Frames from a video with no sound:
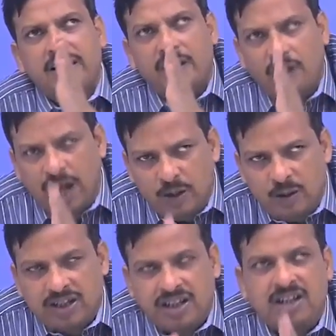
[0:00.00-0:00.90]

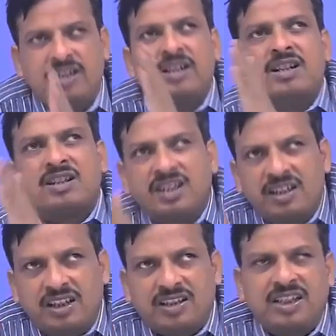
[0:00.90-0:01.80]
evaluation,
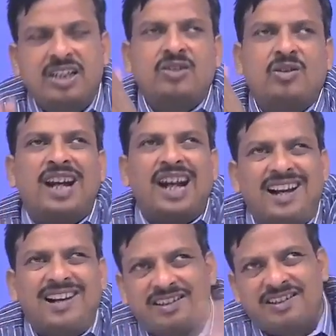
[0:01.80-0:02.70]
synthesis or
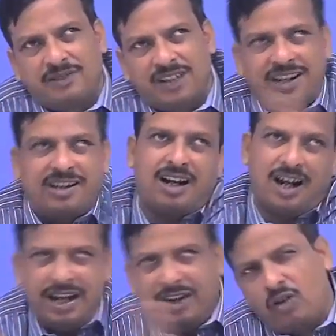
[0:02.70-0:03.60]
analysis level, that
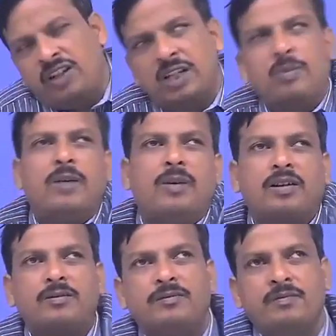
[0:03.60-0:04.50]
higher cognitive level,
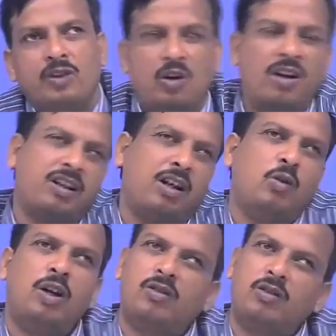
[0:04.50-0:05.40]
not the
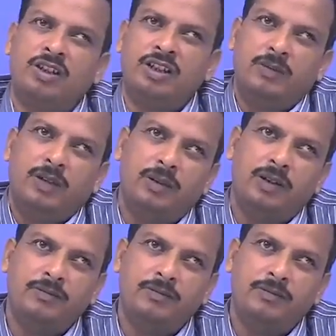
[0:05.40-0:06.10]
lower cognitive level.